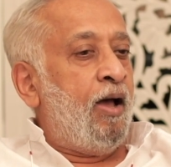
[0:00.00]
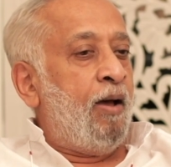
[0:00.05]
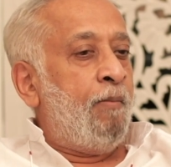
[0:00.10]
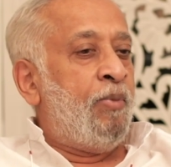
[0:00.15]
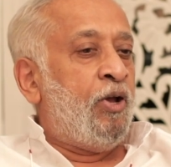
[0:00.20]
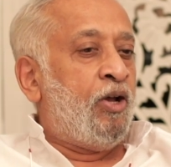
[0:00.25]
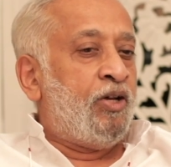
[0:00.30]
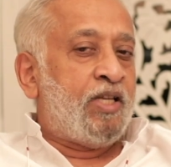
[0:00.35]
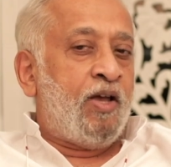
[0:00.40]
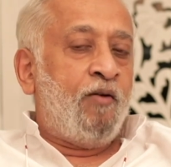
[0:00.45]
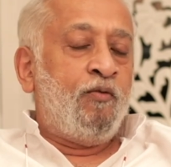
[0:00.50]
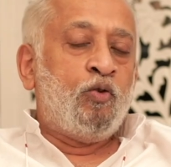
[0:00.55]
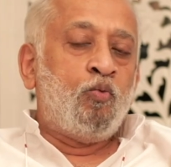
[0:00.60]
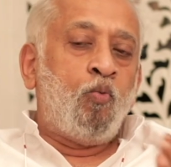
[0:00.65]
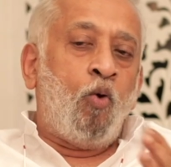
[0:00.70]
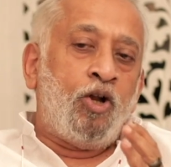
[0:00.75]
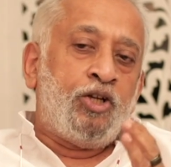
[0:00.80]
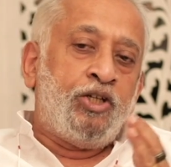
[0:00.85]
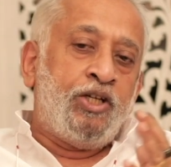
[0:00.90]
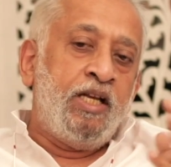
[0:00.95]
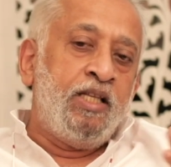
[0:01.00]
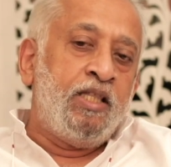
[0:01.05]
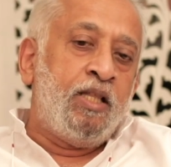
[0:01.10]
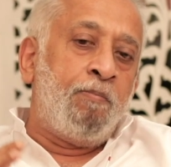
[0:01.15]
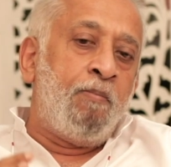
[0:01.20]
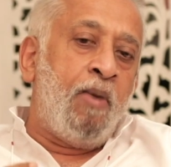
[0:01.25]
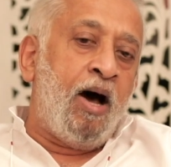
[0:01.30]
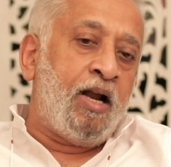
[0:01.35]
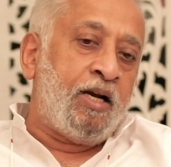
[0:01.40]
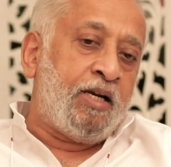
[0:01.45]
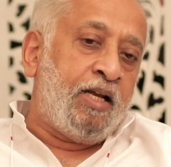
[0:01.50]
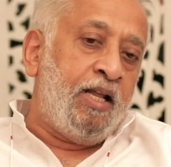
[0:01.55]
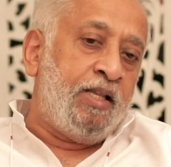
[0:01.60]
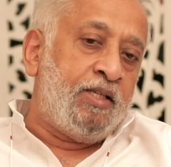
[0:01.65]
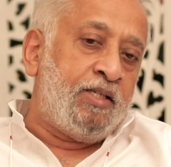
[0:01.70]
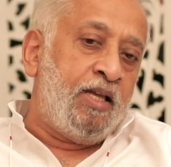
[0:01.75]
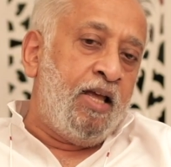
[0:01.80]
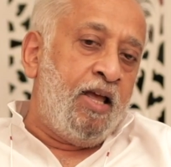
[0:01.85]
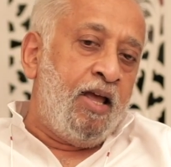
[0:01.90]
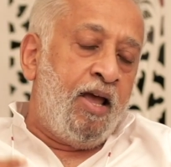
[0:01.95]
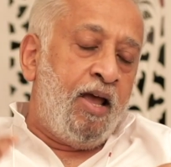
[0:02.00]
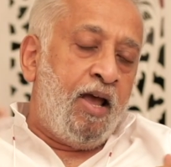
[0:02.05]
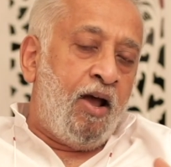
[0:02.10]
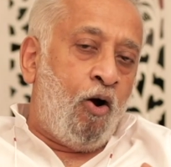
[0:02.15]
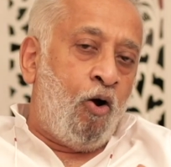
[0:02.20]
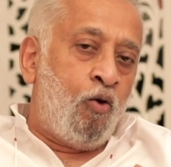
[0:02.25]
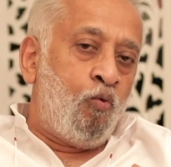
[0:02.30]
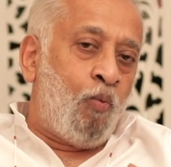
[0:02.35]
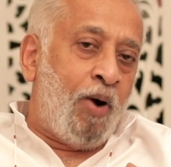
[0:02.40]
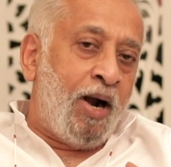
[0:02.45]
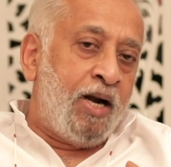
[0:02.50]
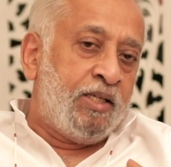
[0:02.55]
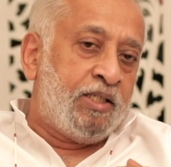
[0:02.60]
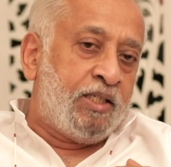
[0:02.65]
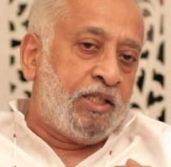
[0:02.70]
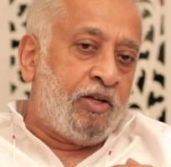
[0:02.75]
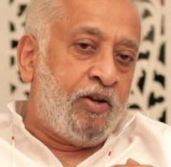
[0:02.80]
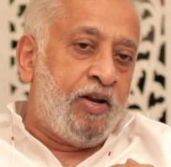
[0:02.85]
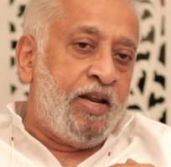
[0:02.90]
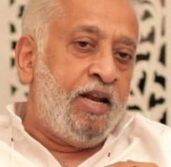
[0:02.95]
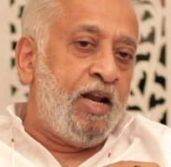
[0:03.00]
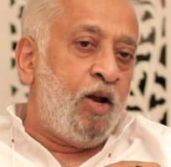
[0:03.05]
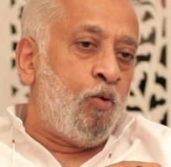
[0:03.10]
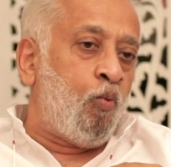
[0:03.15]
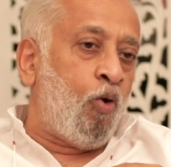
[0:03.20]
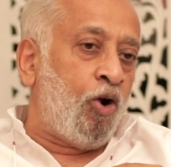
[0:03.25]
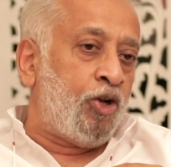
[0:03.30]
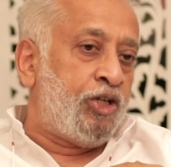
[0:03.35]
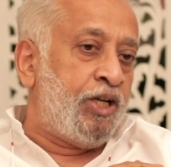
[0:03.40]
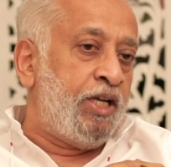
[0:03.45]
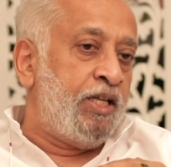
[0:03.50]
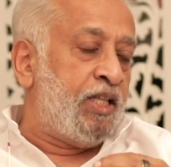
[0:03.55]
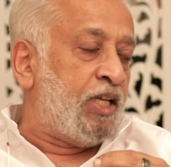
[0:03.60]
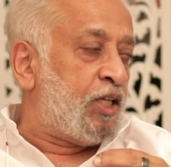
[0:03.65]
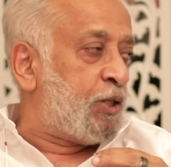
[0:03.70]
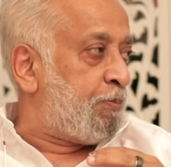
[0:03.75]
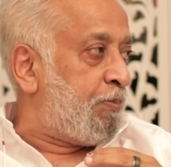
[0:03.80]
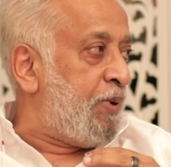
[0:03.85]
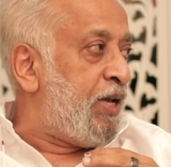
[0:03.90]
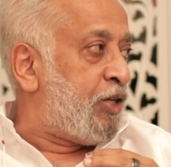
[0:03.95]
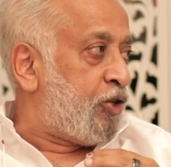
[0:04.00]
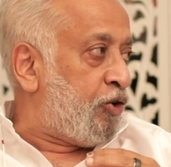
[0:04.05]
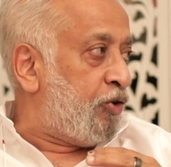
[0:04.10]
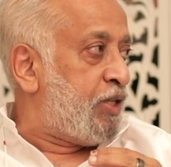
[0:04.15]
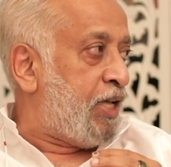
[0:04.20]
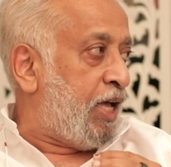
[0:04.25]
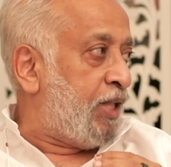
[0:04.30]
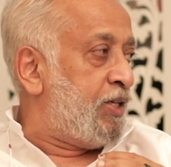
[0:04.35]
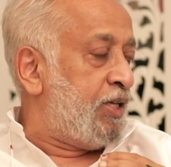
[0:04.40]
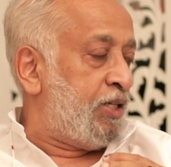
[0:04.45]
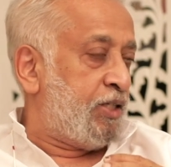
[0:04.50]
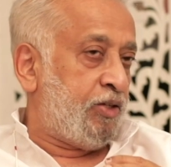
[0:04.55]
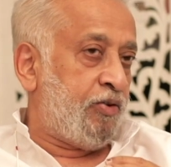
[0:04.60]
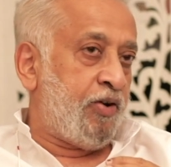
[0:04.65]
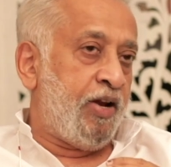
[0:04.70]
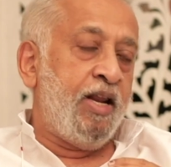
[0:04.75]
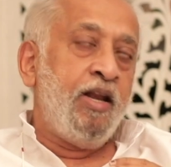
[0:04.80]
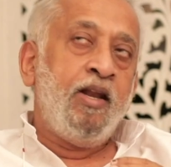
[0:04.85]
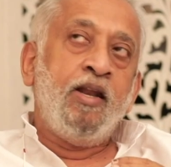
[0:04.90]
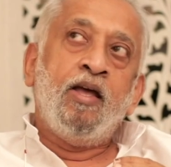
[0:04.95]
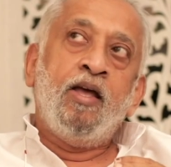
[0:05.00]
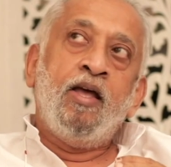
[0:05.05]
because I was watching the markets on one screen and watching the speech on the other screen,